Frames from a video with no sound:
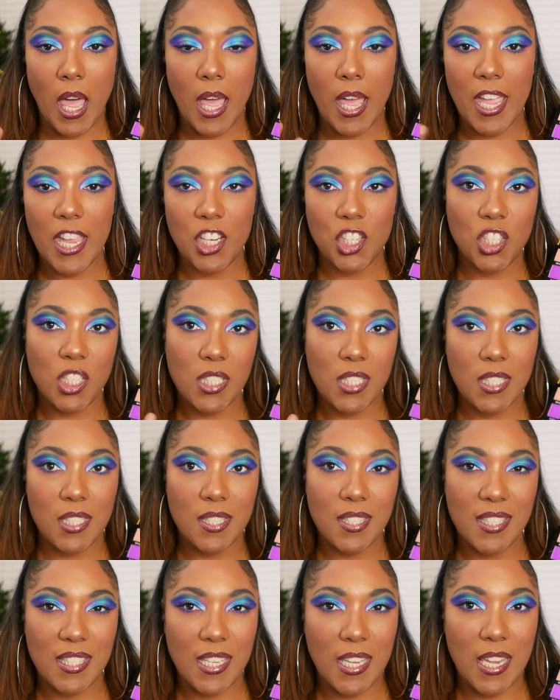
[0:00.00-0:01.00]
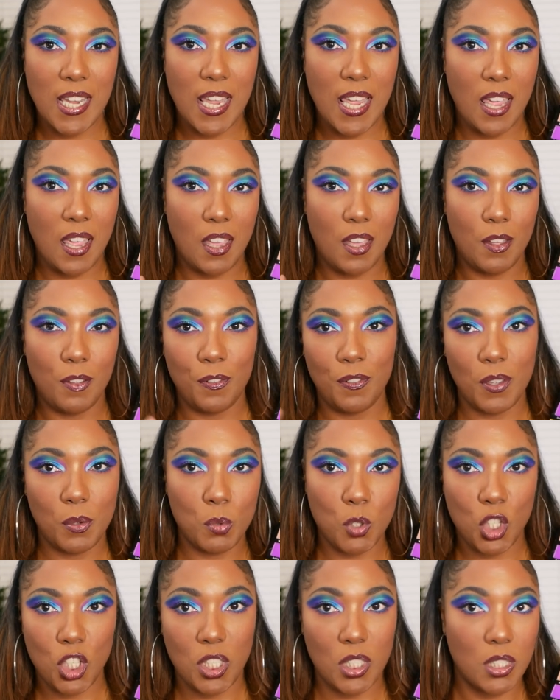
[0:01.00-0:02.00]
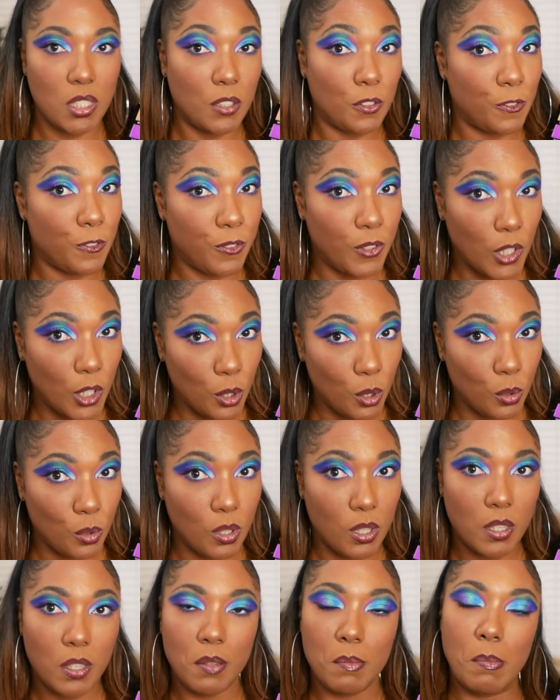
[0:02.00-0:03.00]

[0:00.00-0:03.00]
eye just to see if it was just a fluke.